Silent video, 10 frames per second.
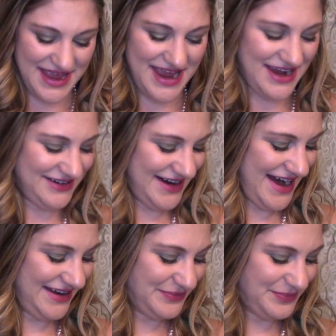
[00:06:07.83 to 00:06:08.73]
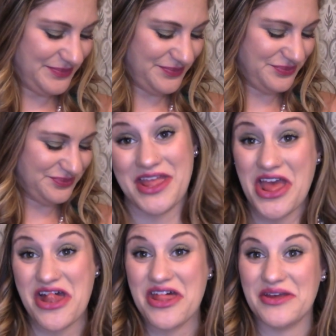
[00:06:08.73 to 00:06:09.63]
Alright.
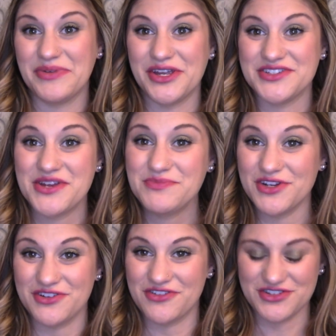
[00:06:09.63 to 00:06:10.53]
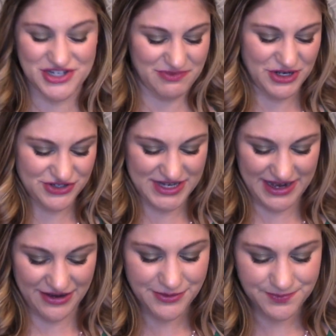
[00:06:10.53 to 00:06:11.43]
Let me attempt to do the shimmers
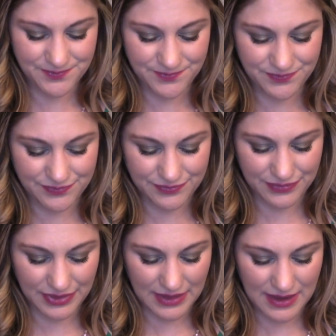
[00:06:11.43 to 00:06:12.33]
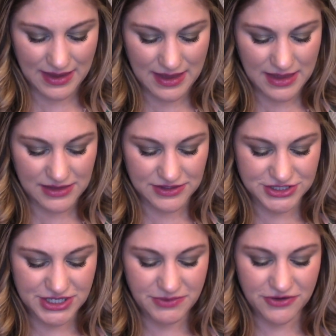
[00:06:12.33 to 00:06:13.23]
here. The
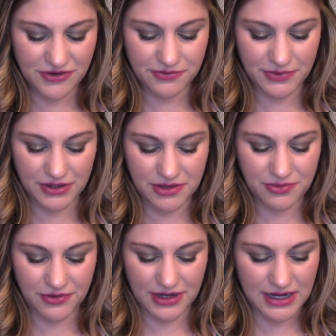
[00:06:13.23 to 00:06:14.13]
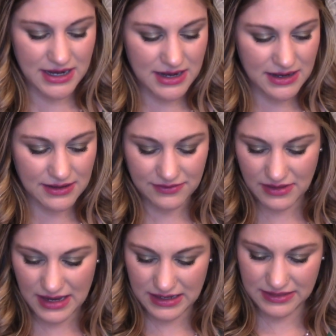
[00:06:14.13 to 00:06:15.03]
shimmers are really pretty.
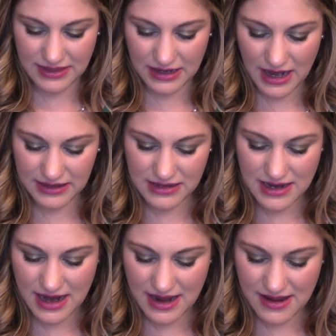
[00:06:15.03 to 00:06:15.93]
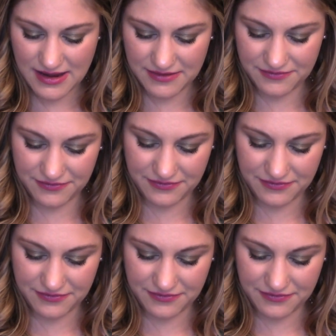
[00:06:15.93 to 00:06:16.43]
Like, they kind of have